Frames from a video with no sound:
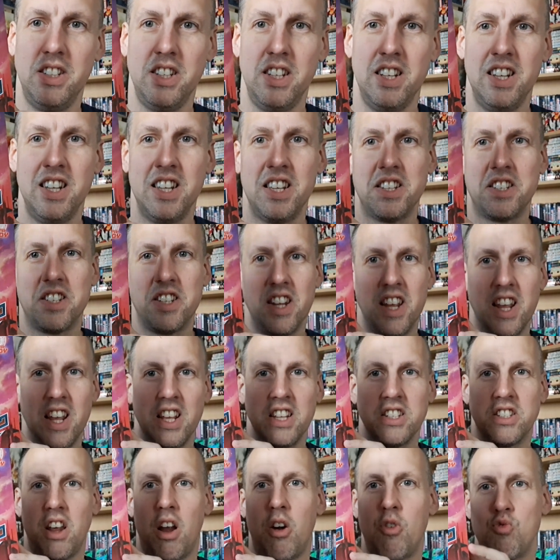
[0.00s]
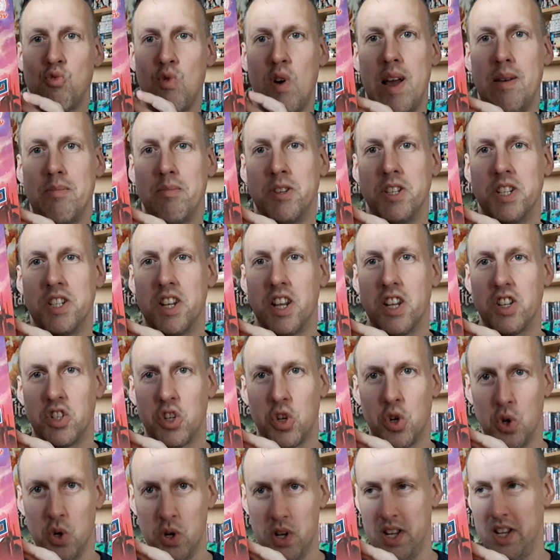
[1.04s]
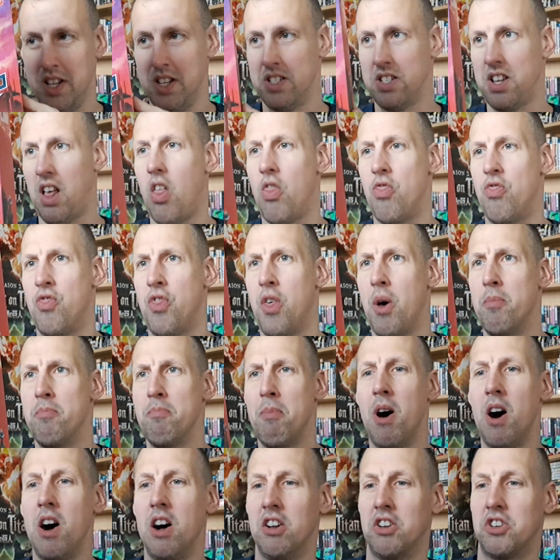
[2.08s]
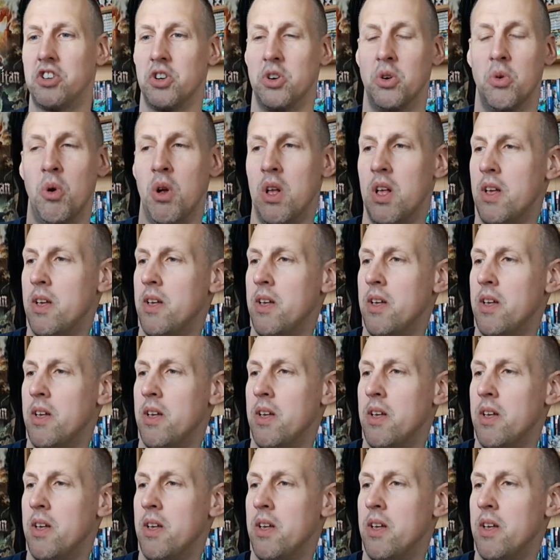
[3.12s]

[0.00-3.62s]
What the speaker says: This is Ramen Toys The Marshall.